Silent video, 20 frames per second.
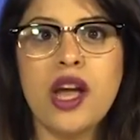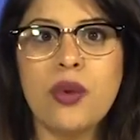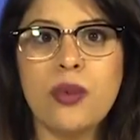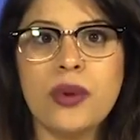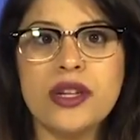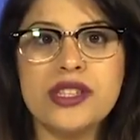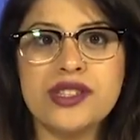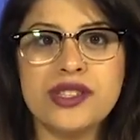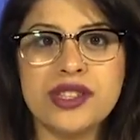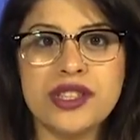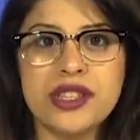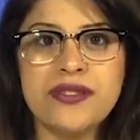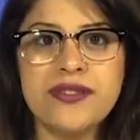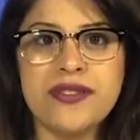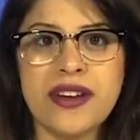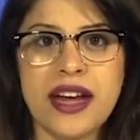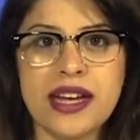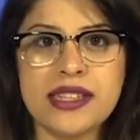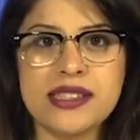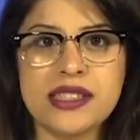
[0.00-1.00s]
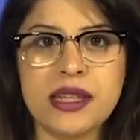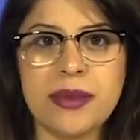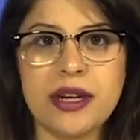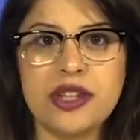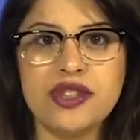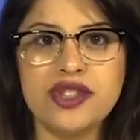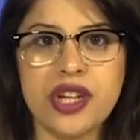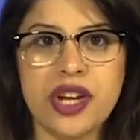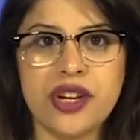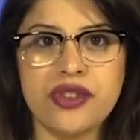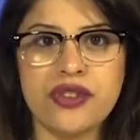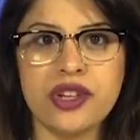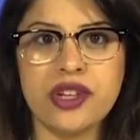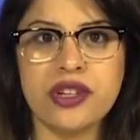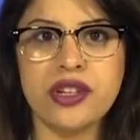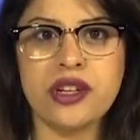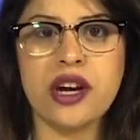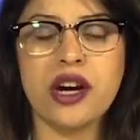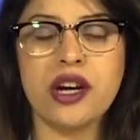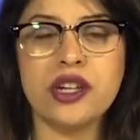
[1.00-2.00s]
When certain facts about
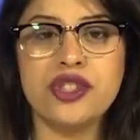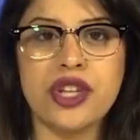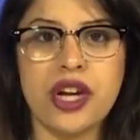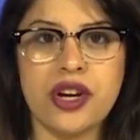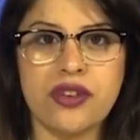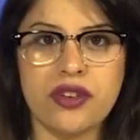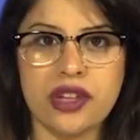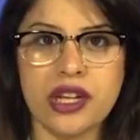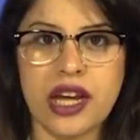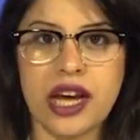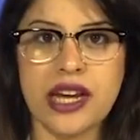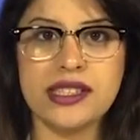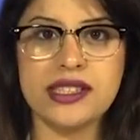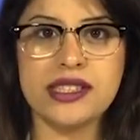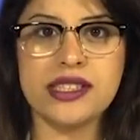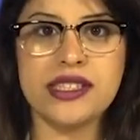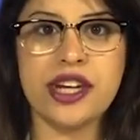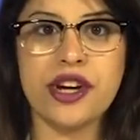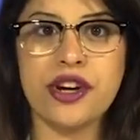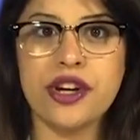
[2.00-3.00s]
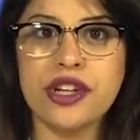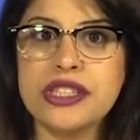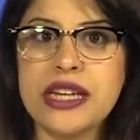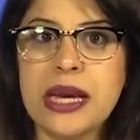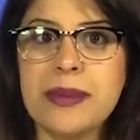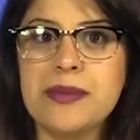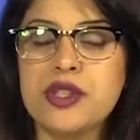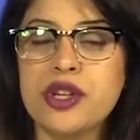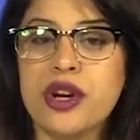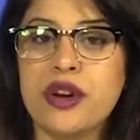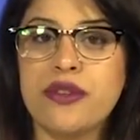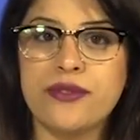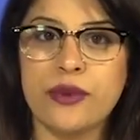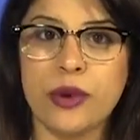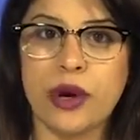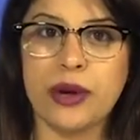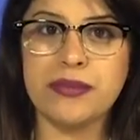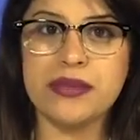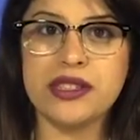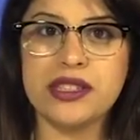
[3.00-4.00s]
gender are generalized, stereotypes are
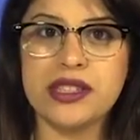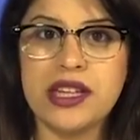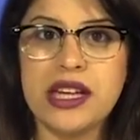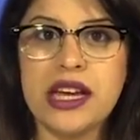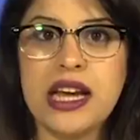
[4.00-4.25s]
formed.